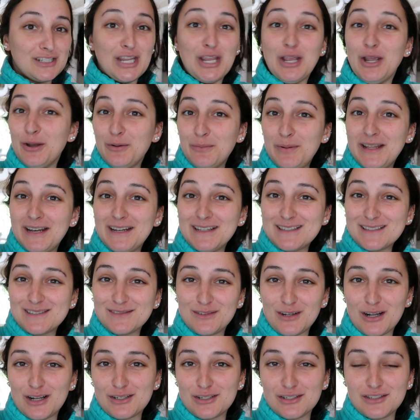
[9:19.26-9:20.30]
two minutes
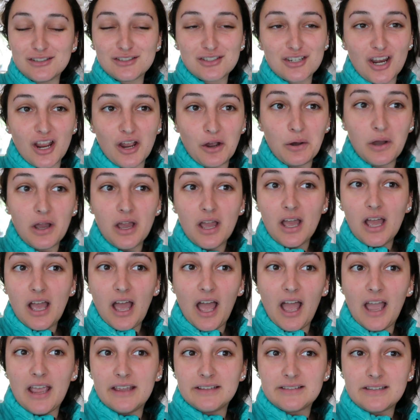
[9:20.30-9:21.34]
of watching the show,
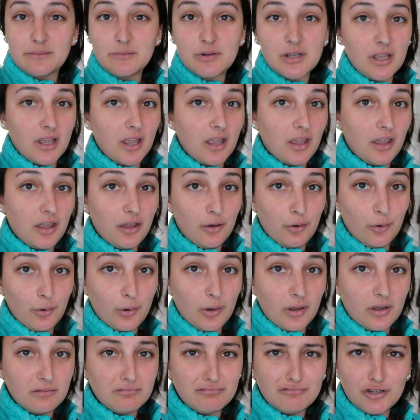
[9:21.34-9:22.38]
I guess I'm a
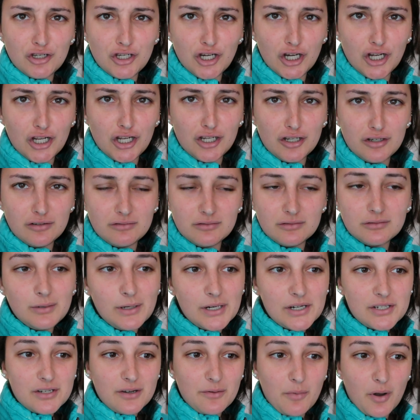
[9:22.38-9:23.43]
kook, cook,
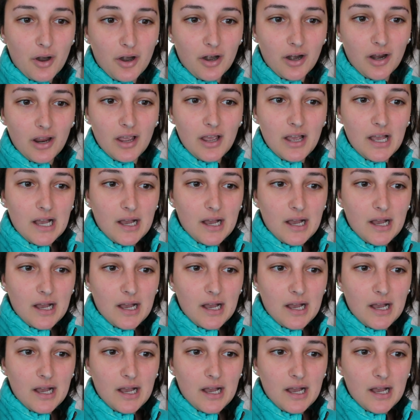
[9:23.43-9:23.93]
question mark,